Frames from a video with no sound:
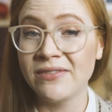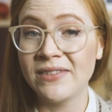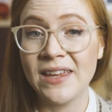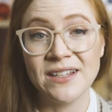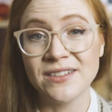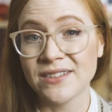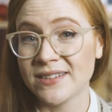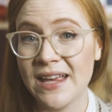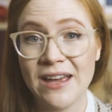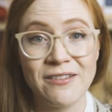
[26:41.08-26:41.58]

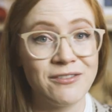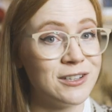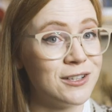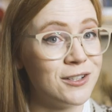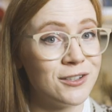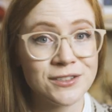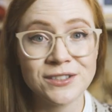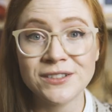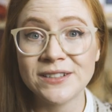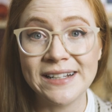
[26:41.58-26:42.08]
they just have a
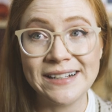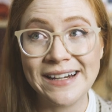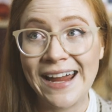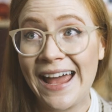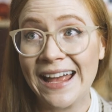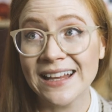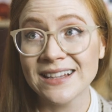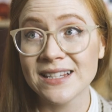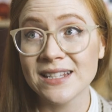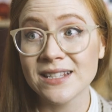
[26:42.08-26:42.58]
lot on their
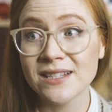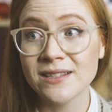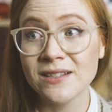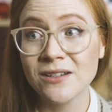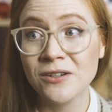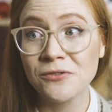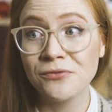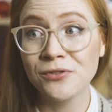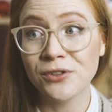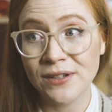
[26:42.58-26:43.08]
hands.
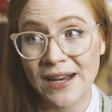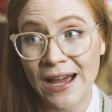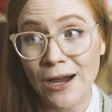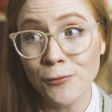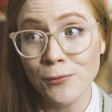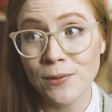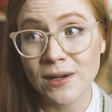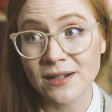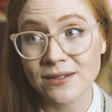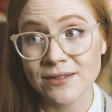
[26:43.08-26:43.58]
So for
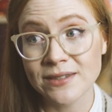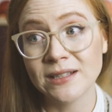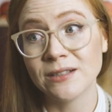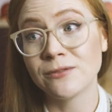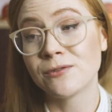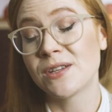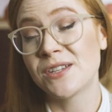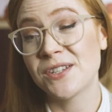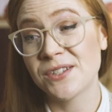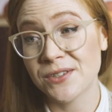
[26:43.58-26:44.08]
now we are
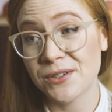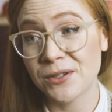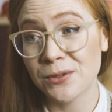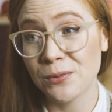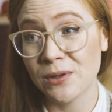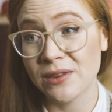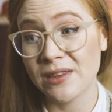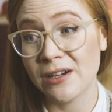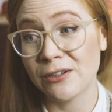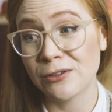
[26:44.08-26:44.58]
still
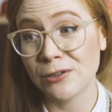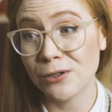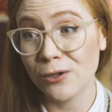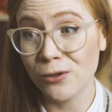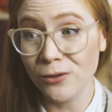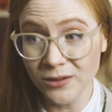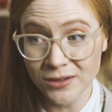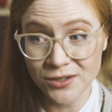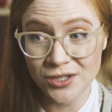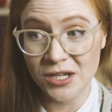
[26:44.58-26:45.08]
registered with our
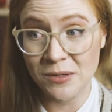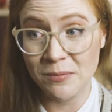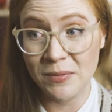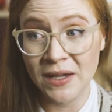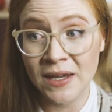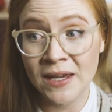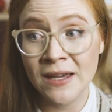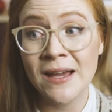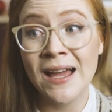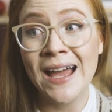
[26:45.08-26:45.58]
old
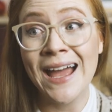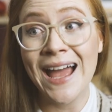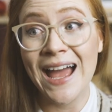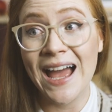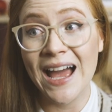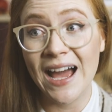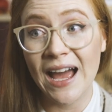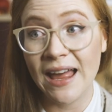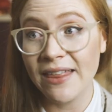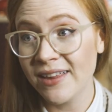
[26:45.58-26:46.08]
GP.
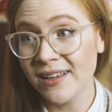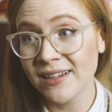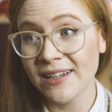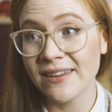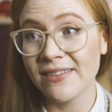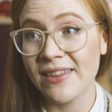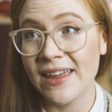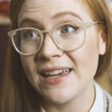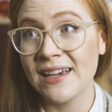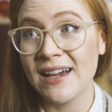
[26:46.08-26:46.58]
I think
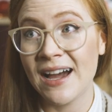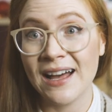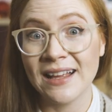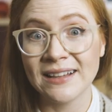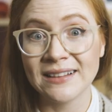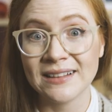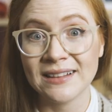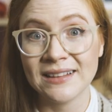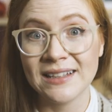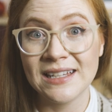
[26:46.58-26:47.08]
that they
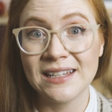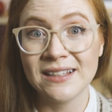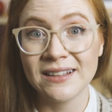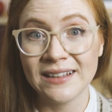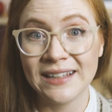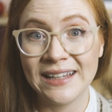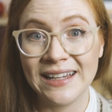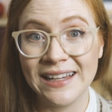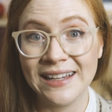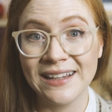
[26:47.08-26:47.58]
can't
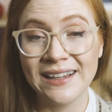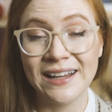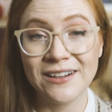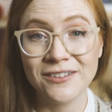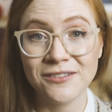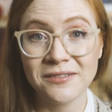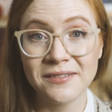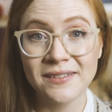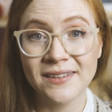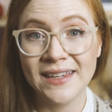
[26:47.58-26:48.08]
legally
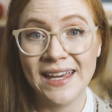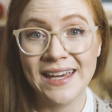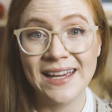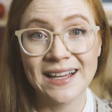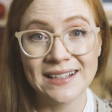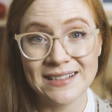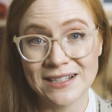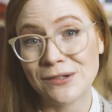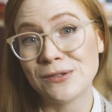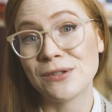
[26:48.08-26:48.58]
kind of
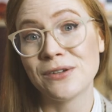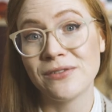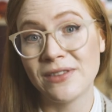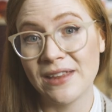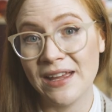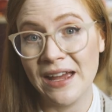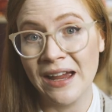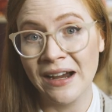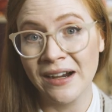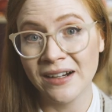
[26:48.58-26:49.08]
kick us out of
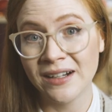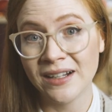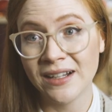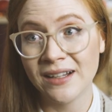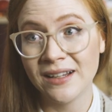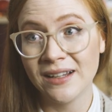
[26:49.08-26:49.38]
there